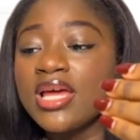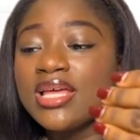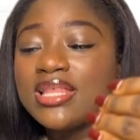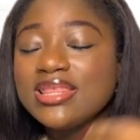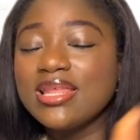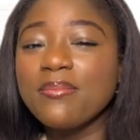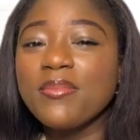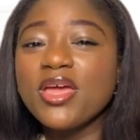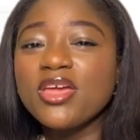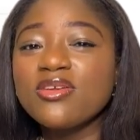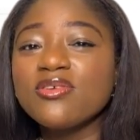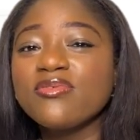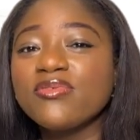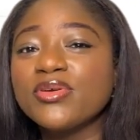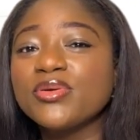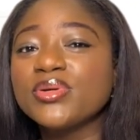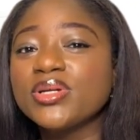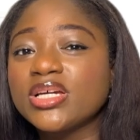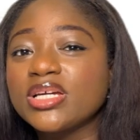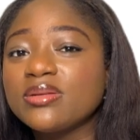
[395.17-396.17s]
they make you
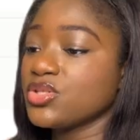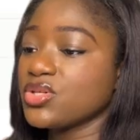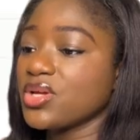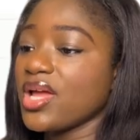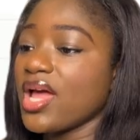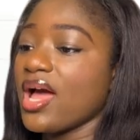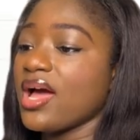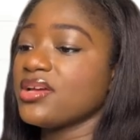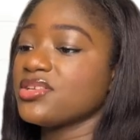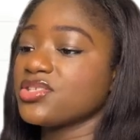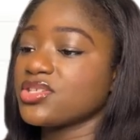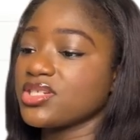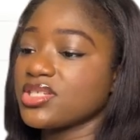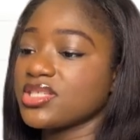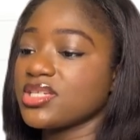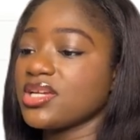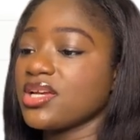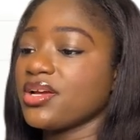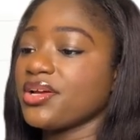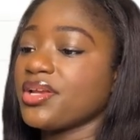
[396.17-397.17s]
feel good. So yeah, as you can
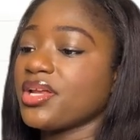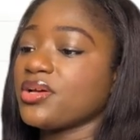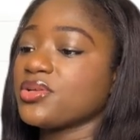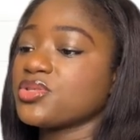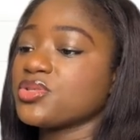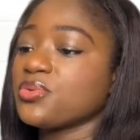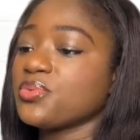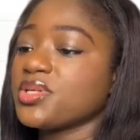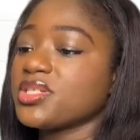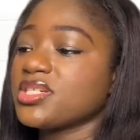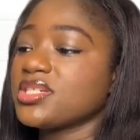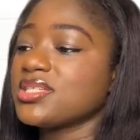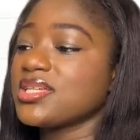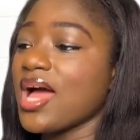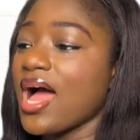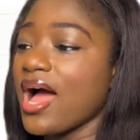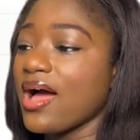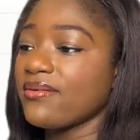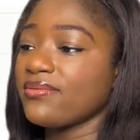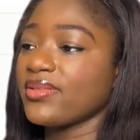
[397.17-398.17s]
see here now, so we just
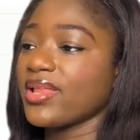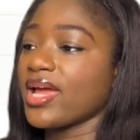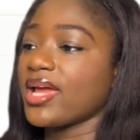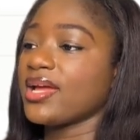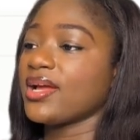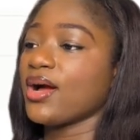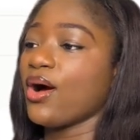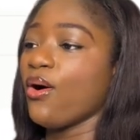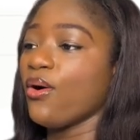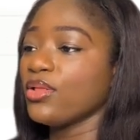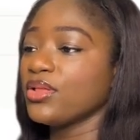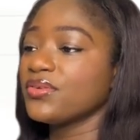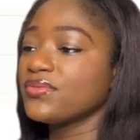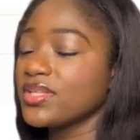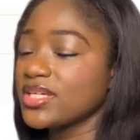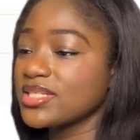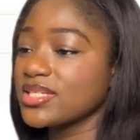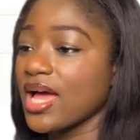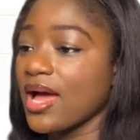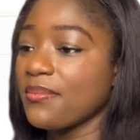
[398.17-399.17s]
have like all of
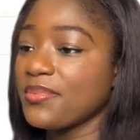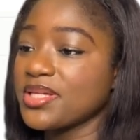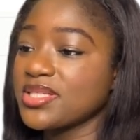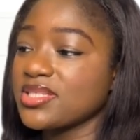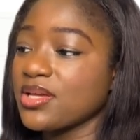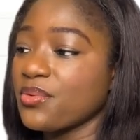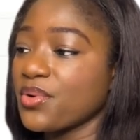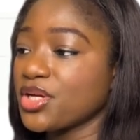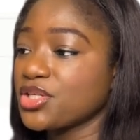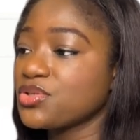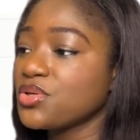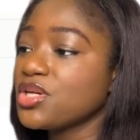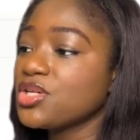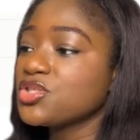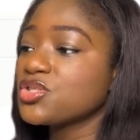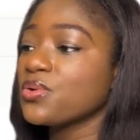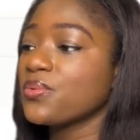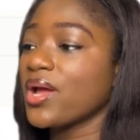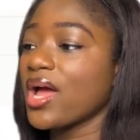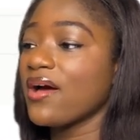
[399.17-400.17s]
these habits that we are doing.
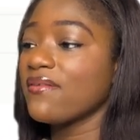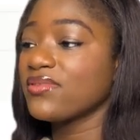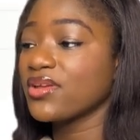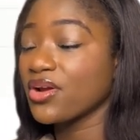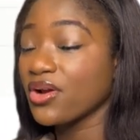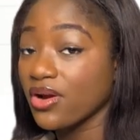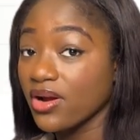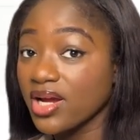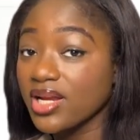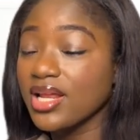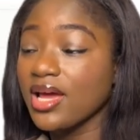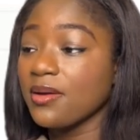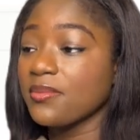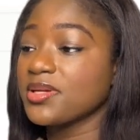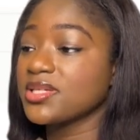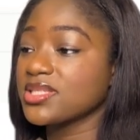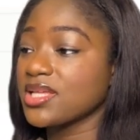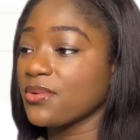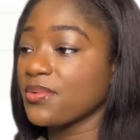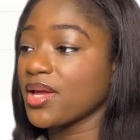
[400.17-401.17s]
So we have the current
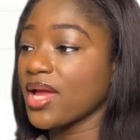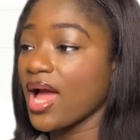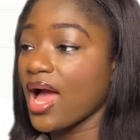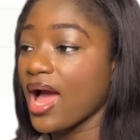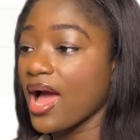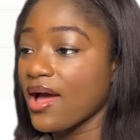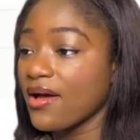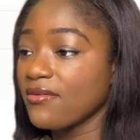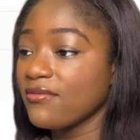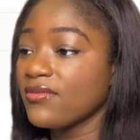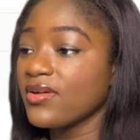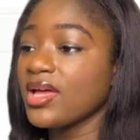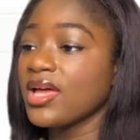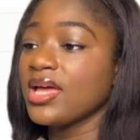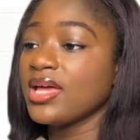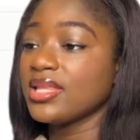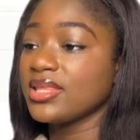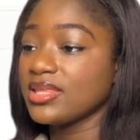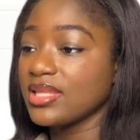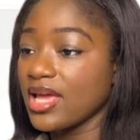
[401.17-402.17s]
habits that we have
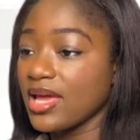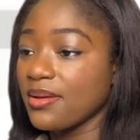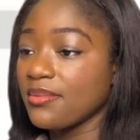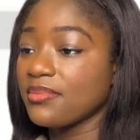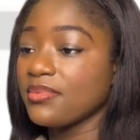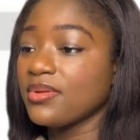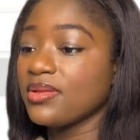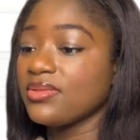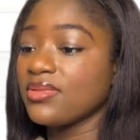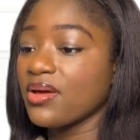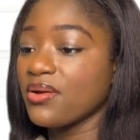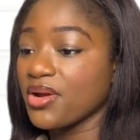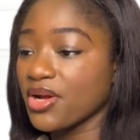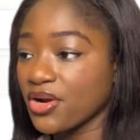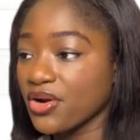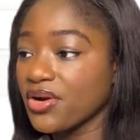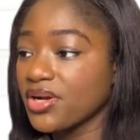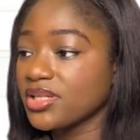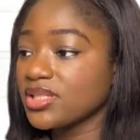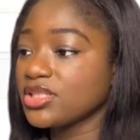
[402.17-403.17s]
that we're
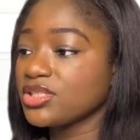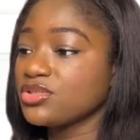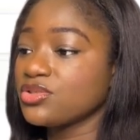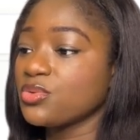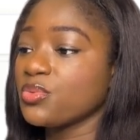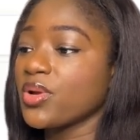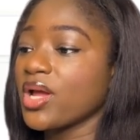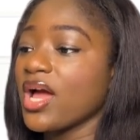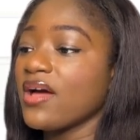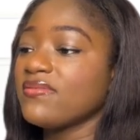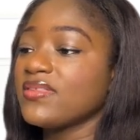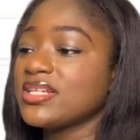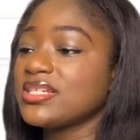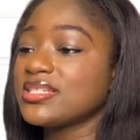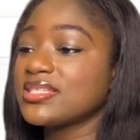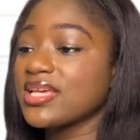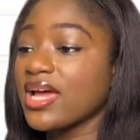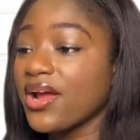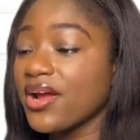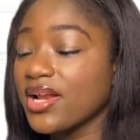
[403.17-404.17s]
currently doing. We have the
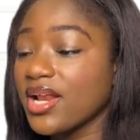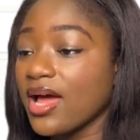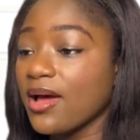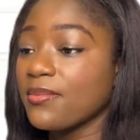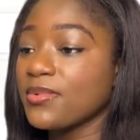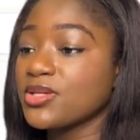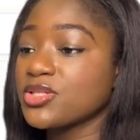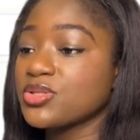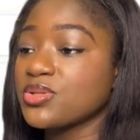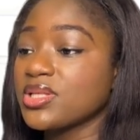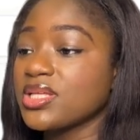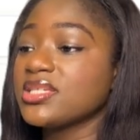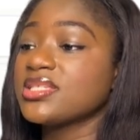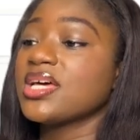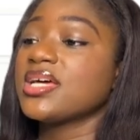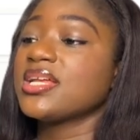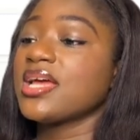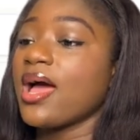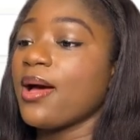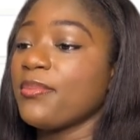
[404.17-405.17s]
desired habits. So these
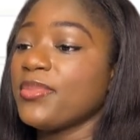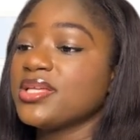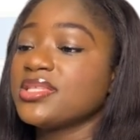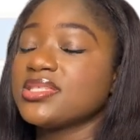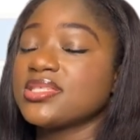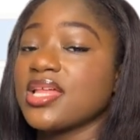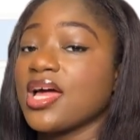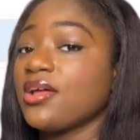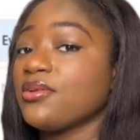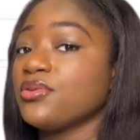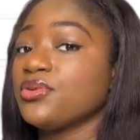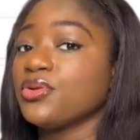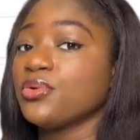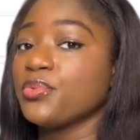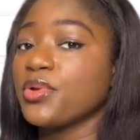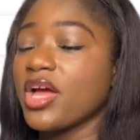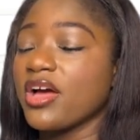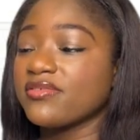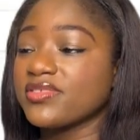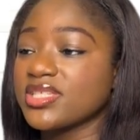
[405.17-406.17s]
are the habits that
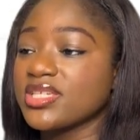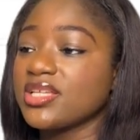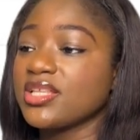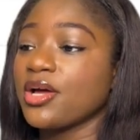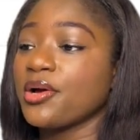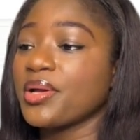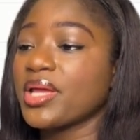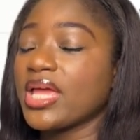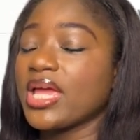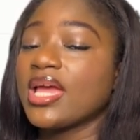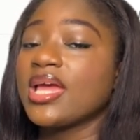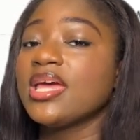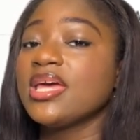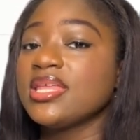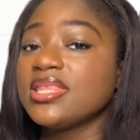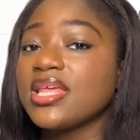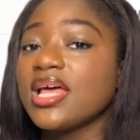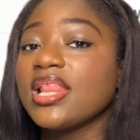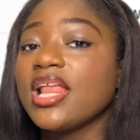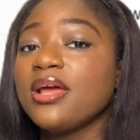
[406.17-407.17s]
we have seen that, okay,
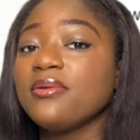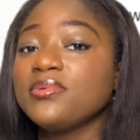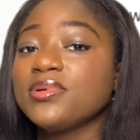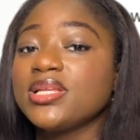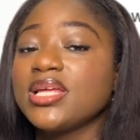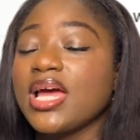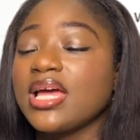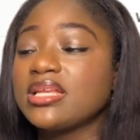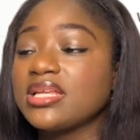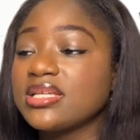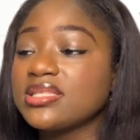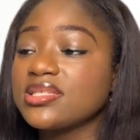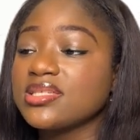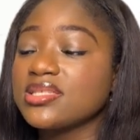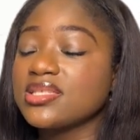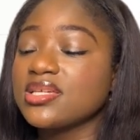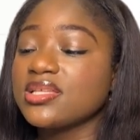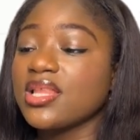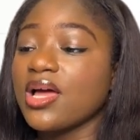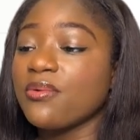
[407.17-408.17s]
they align with the
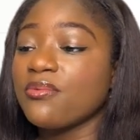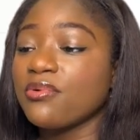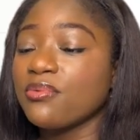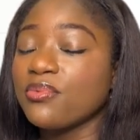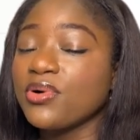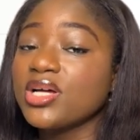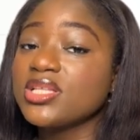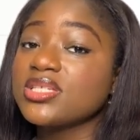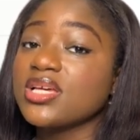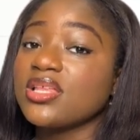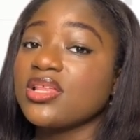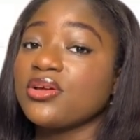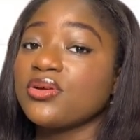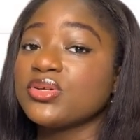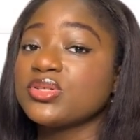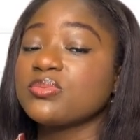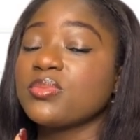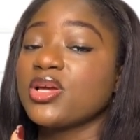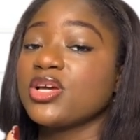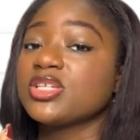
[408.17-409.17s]
identity that we want and they
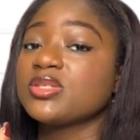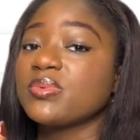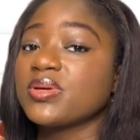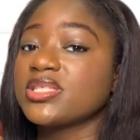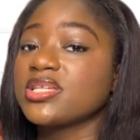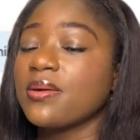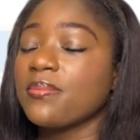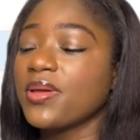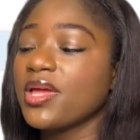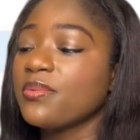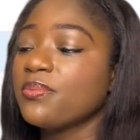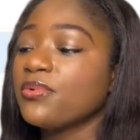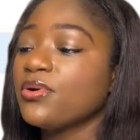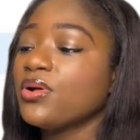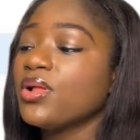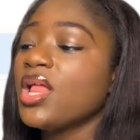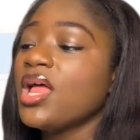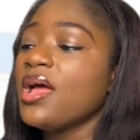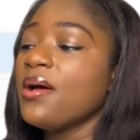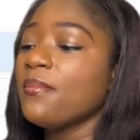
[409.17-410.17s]
just make us better
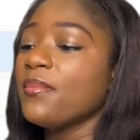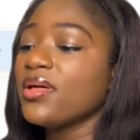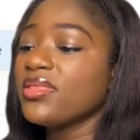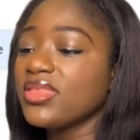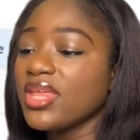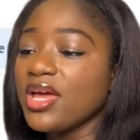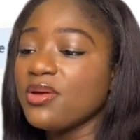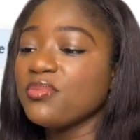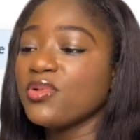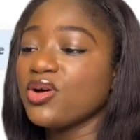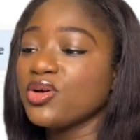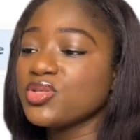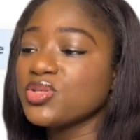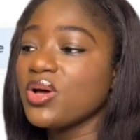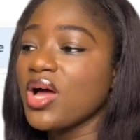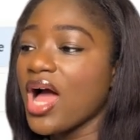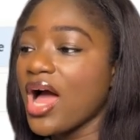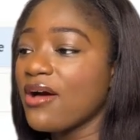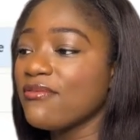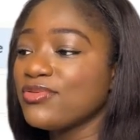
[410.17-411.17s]
people. But then we also
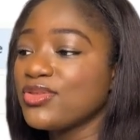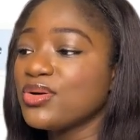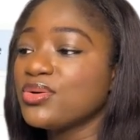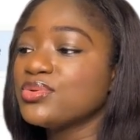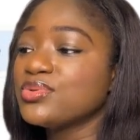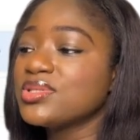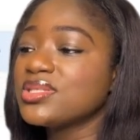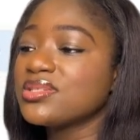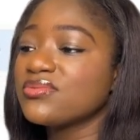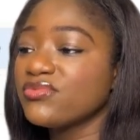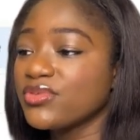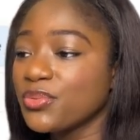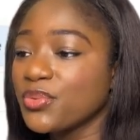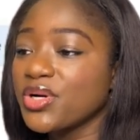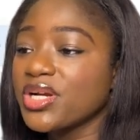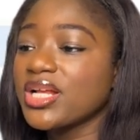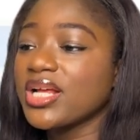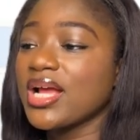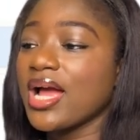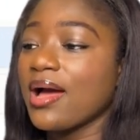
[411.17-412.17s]
have those
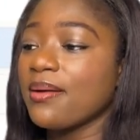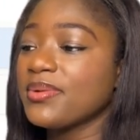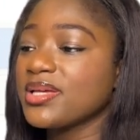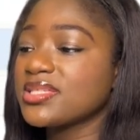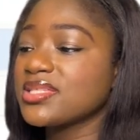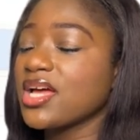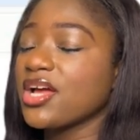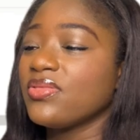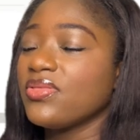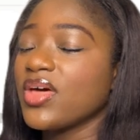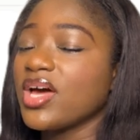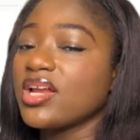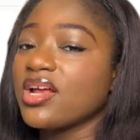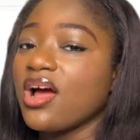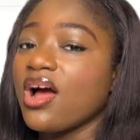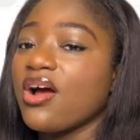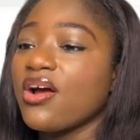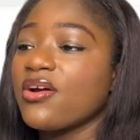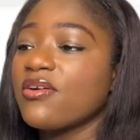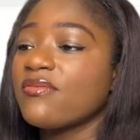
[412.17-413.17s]
rewarding habits that
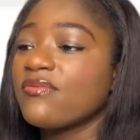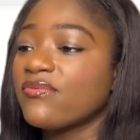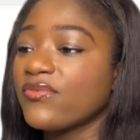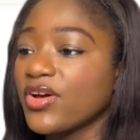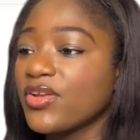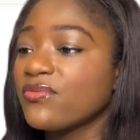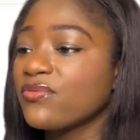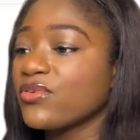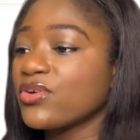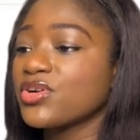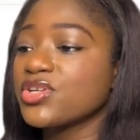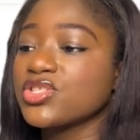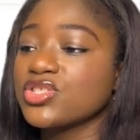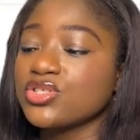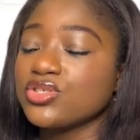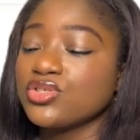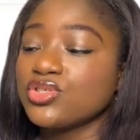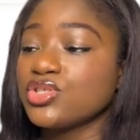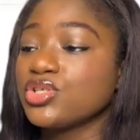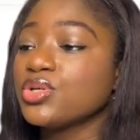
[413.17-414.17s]
are fun for us
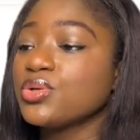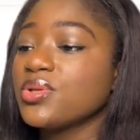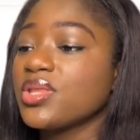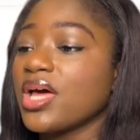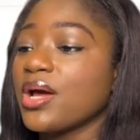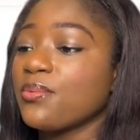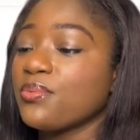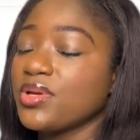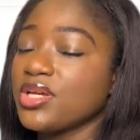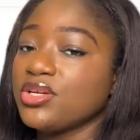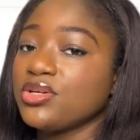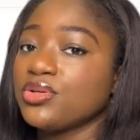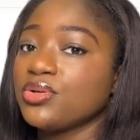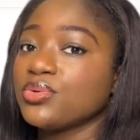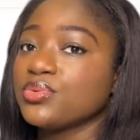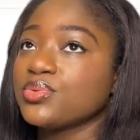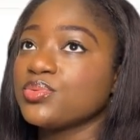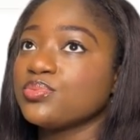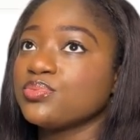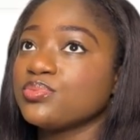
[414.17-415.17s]
to do, that we
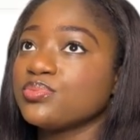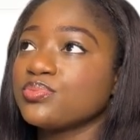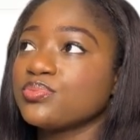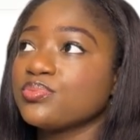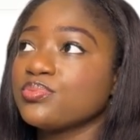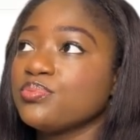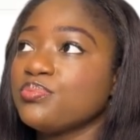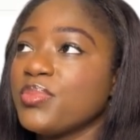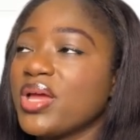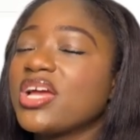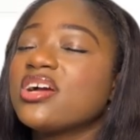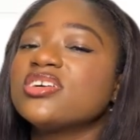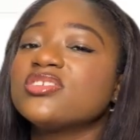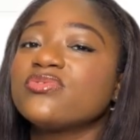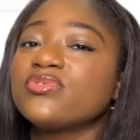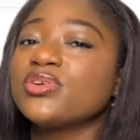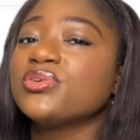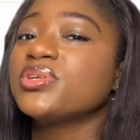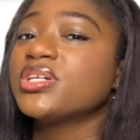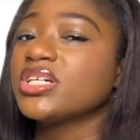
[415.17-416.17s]
make us
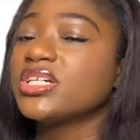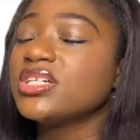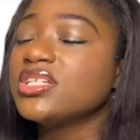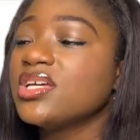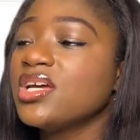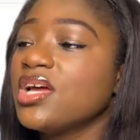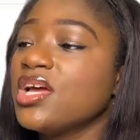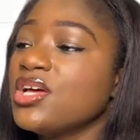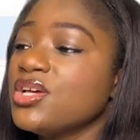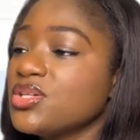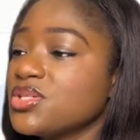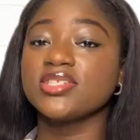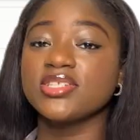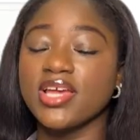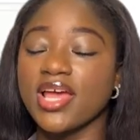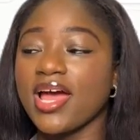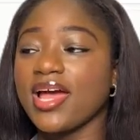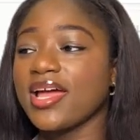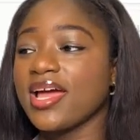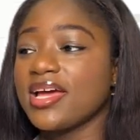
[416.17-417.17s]
feel good. So
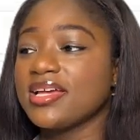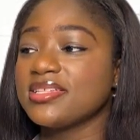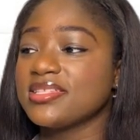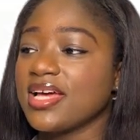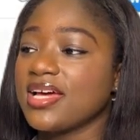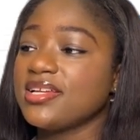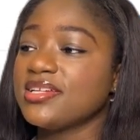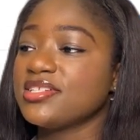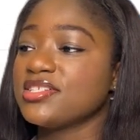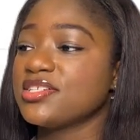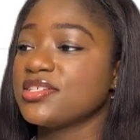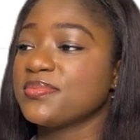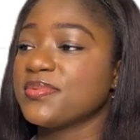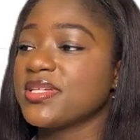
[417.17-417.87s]
yeah, guys, that is just